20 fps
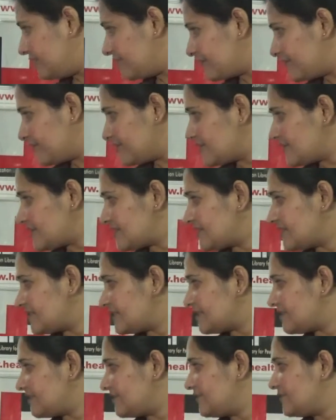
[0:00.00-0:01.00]
of used
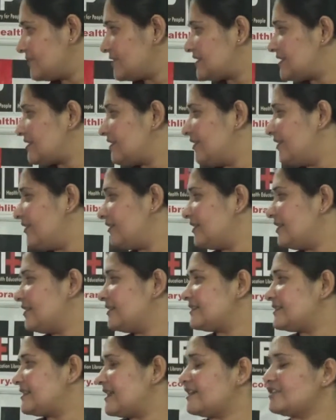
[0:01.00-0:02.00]
here
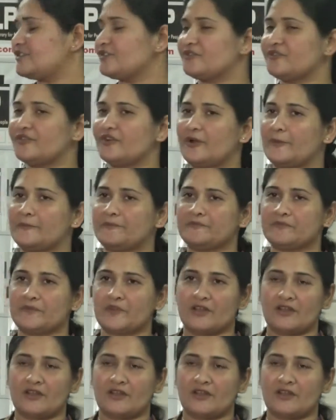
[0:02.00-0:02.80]
is that of